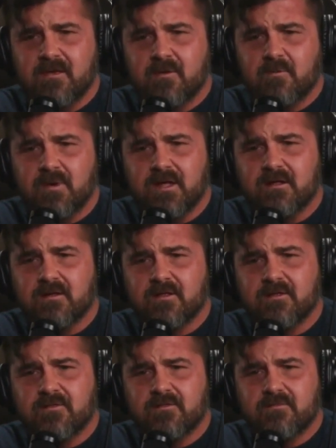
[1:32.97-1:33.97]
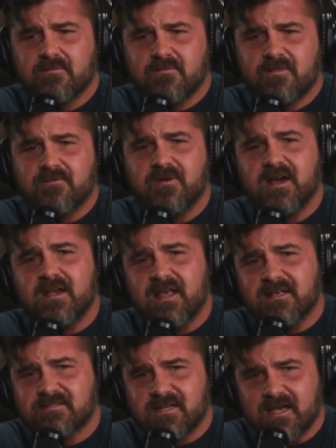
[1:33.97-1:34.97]
Well, the very
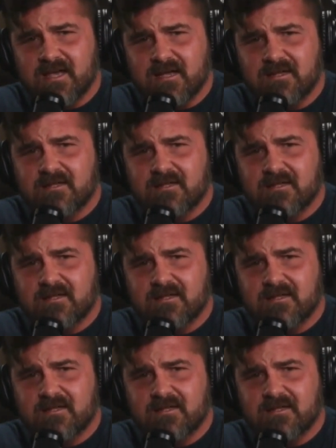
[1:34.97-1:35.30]
next day,